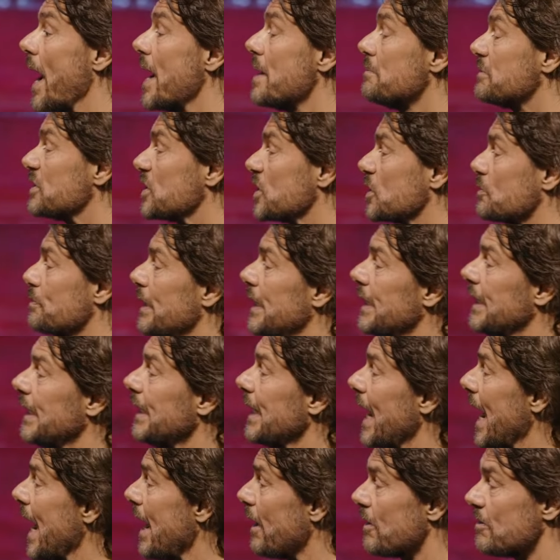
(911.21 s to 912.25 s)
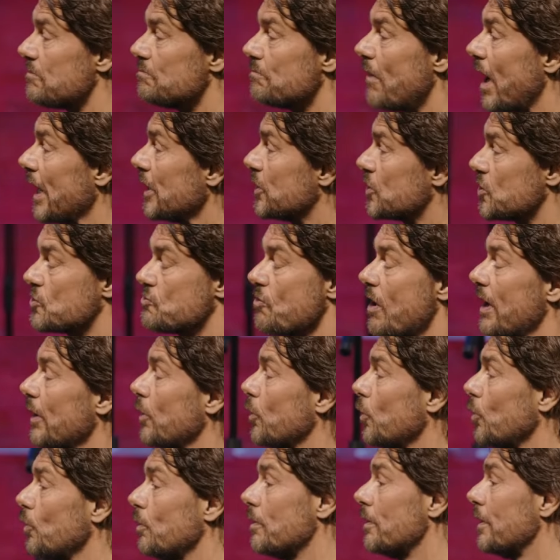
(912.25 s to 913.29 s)
I am speaking out of my
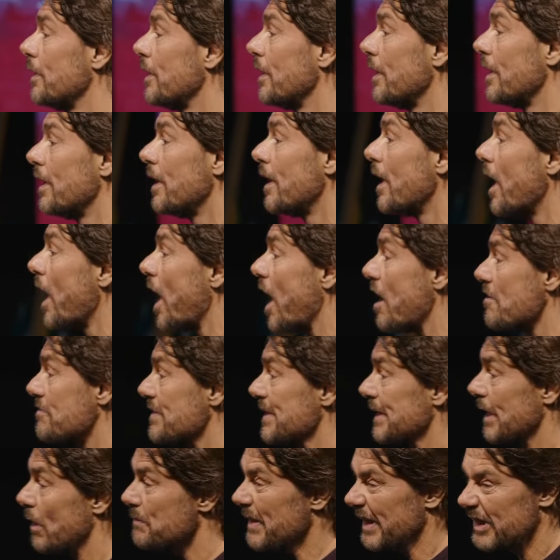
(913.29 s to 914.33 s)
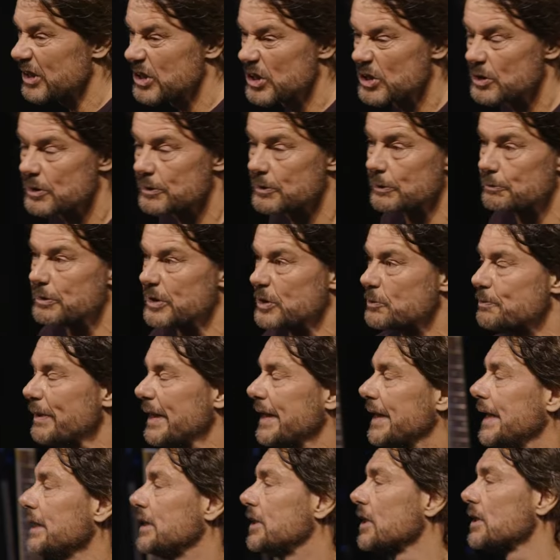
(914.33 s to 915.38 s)
struggle. I'm
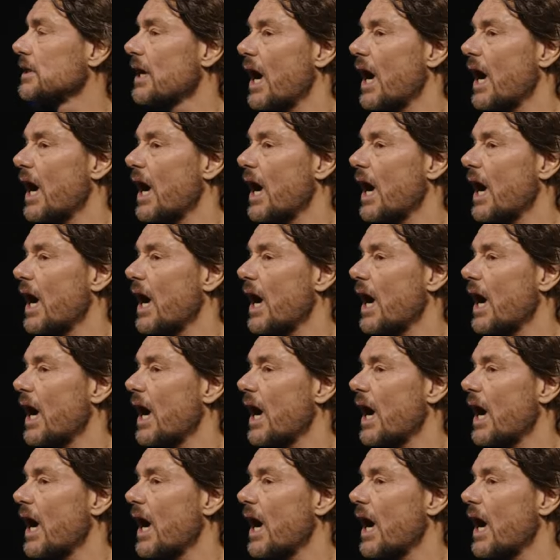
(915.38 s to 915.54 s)
speaking